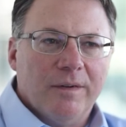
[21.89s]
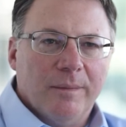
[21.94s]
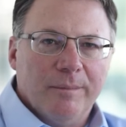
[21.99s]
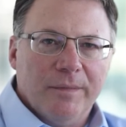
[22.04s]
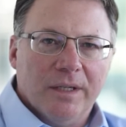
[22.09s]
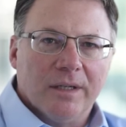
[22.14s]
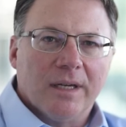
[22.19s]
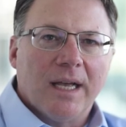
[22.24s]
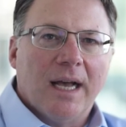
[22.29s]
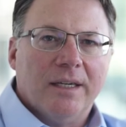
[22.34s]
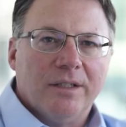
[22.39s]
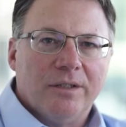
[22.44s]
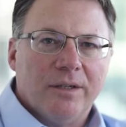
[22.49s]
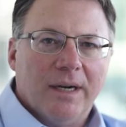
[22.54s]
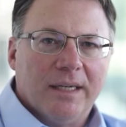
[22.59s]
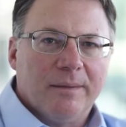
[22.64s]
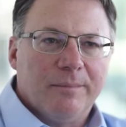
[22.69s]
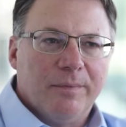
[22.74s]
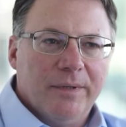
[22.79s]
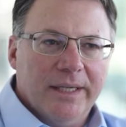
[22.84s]
from your
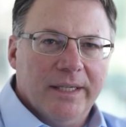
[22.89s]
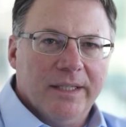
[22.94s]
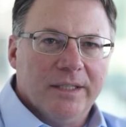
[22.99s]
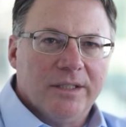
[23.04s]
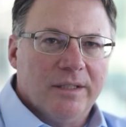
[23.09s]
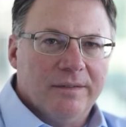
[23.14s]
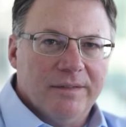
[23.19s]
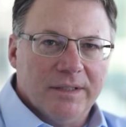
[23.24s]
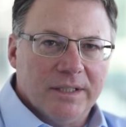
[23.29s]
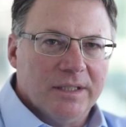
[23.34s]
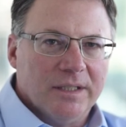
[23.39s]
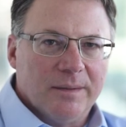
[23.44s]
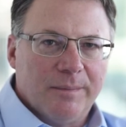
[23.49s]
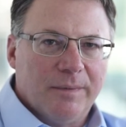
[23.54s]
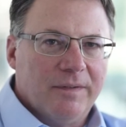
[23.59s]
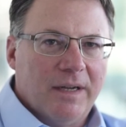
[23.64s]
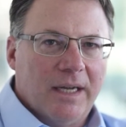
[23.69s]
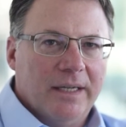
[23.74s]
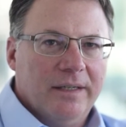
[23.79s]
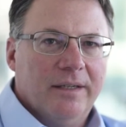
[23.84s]
contract breeding services
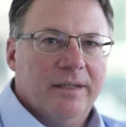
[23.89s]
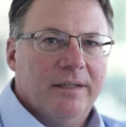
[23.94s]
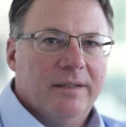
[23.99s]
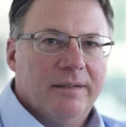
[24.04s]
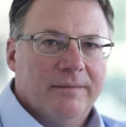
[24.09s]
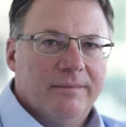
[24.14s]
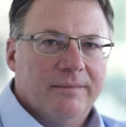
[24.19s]
provider.